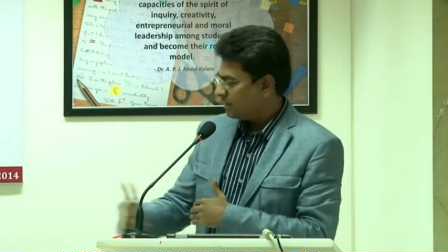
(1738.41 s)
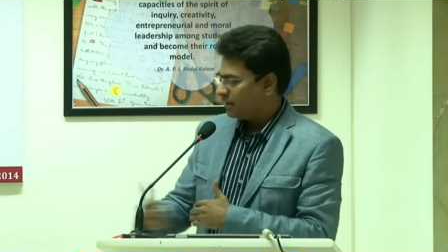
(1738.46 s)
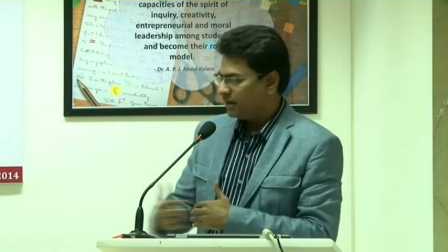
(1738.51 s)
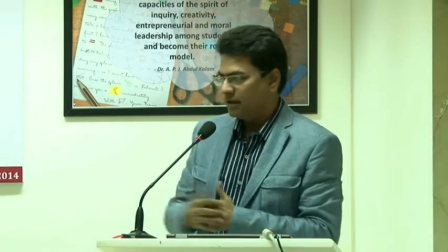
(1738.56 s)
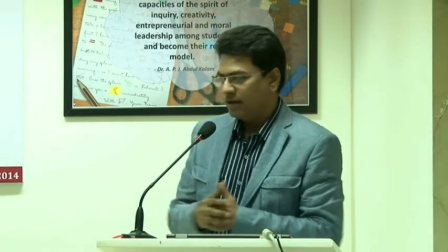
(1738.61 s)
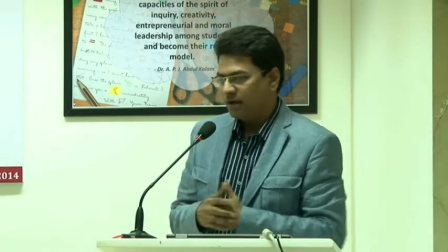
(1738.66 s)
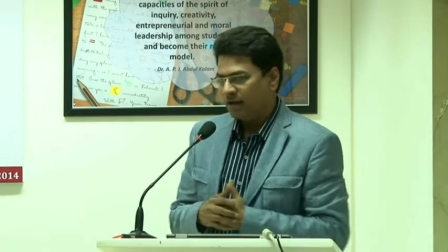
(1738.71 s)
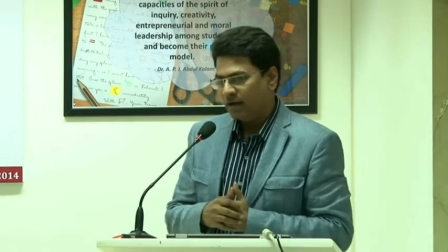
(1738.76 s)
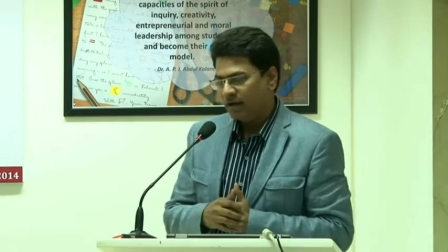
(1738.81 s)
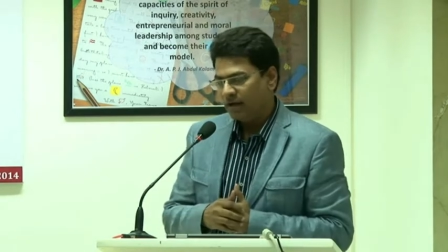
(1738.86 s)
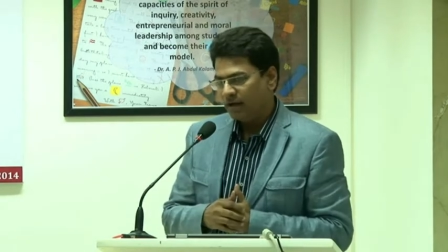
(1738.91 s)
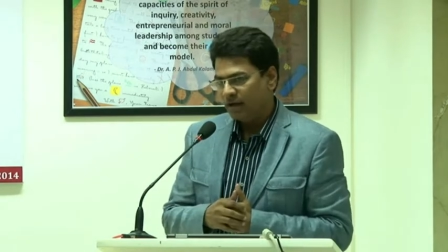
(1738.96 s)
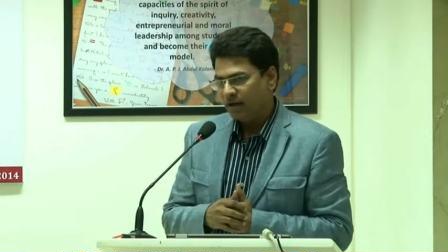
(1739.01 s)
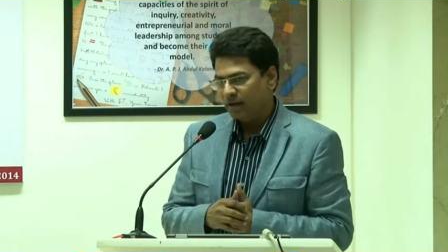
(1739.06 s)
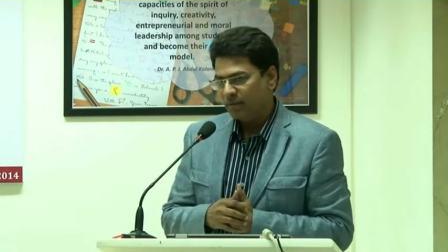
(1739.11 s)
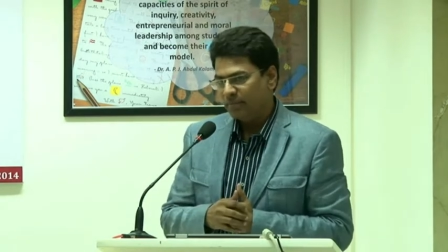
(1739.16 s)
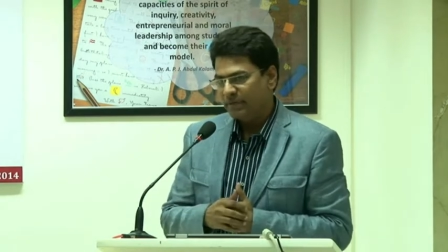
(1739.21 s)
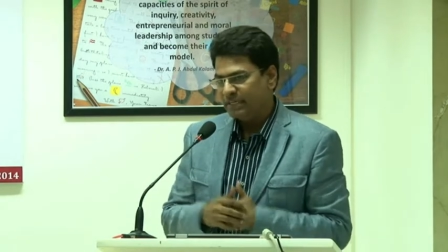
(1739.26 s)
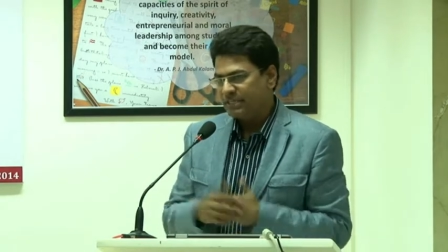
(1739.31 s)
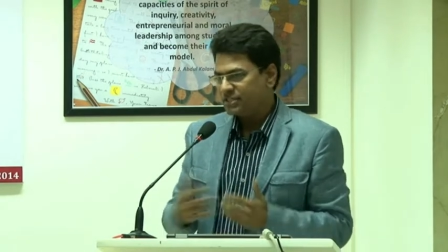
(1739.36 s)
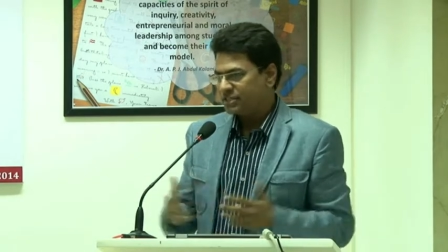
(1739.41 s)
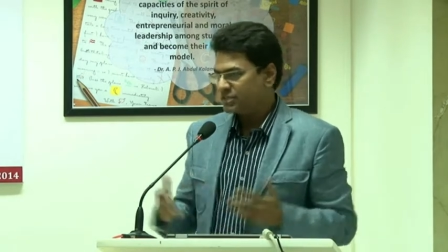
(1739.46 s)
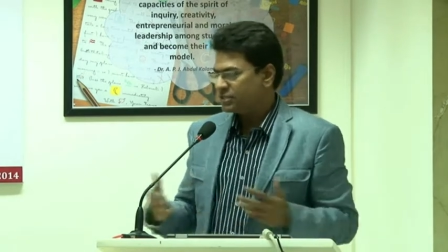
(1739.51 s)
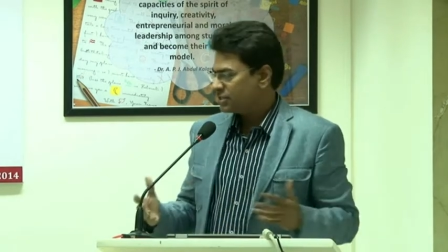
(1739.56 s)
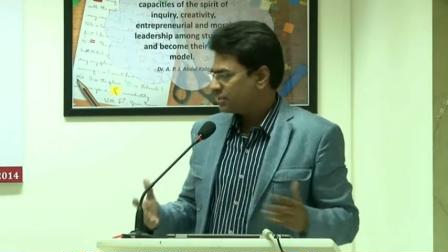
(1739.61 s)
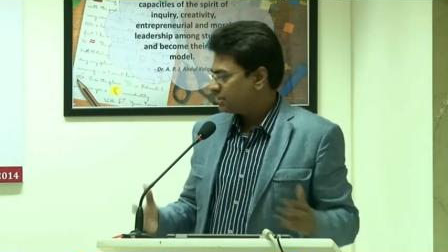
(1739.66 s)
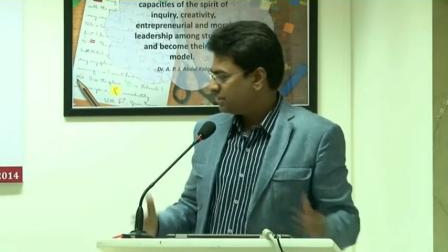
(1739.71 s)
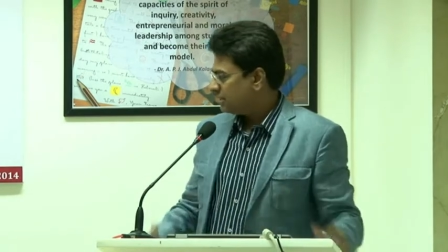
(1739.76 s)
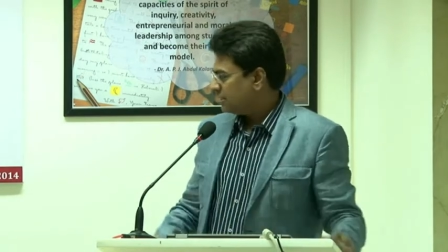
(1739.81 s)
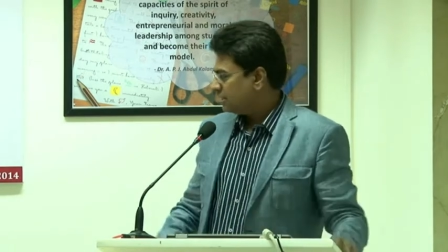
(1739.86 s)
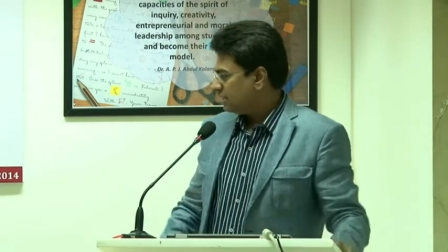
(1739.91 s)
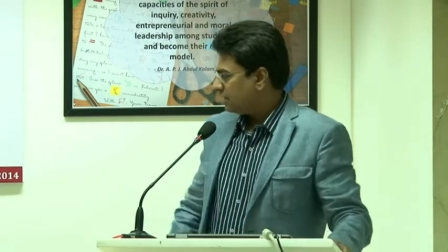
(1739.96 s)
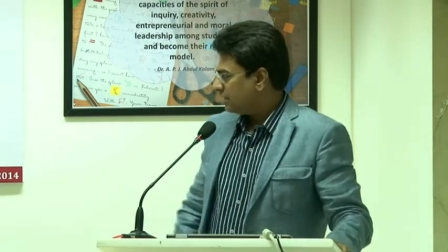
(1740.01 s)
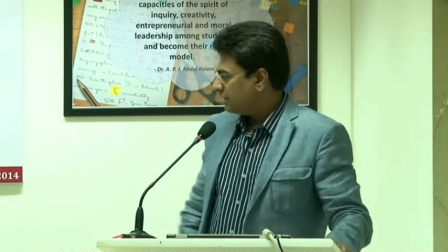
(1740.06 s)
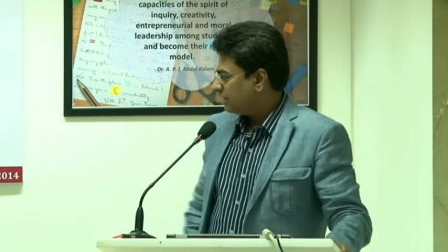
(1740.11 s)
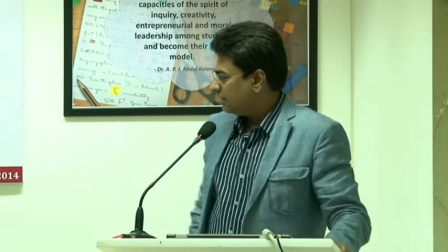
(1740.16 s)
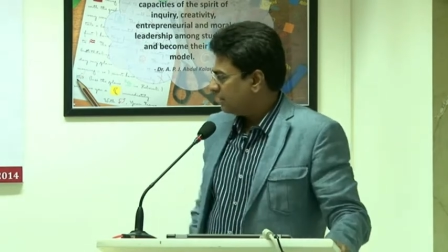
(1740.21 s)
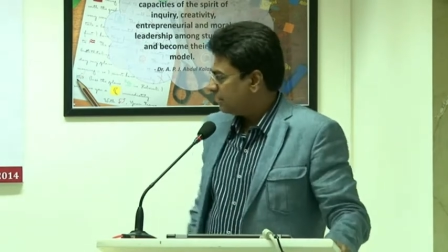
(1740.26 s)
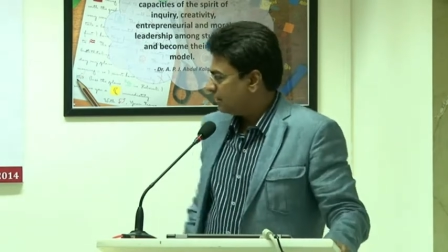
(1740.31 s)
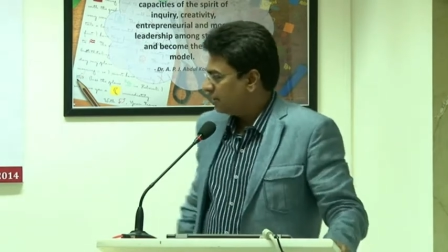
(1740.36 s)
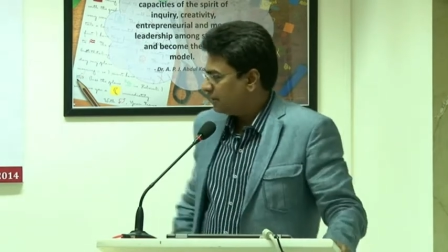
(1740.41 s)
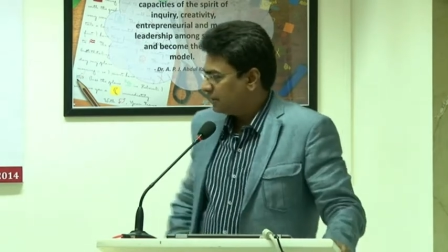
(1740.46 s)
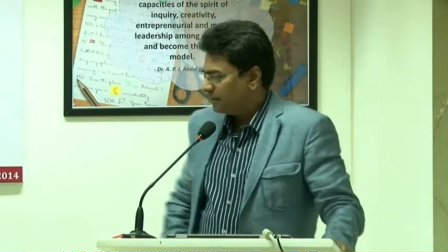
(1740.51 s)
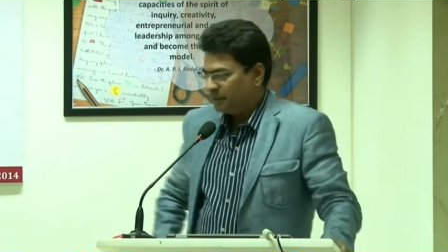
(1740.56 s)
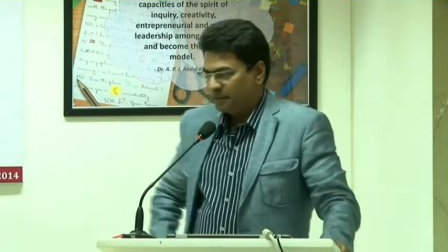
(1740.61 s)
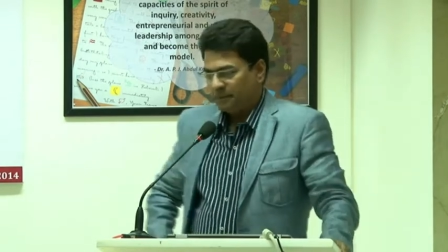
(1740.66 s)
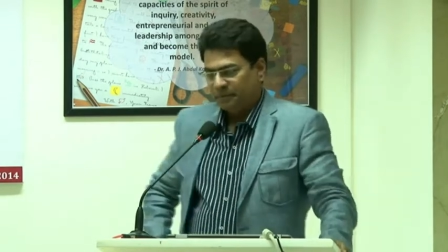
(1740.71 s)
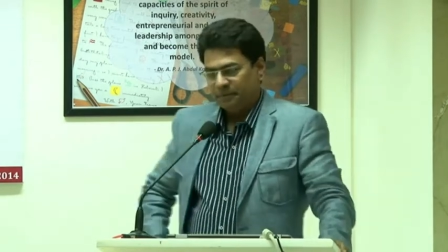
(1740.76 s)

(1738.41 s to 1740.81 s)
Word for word: uh, militant uh,